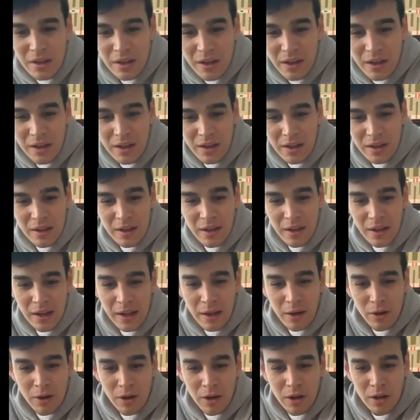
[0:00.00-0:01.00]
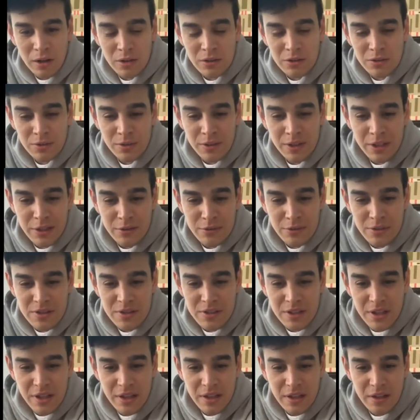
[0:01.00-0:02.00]
Alcoholics really
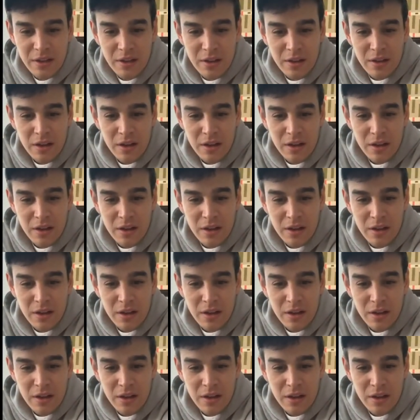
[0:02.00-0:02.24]
interesting.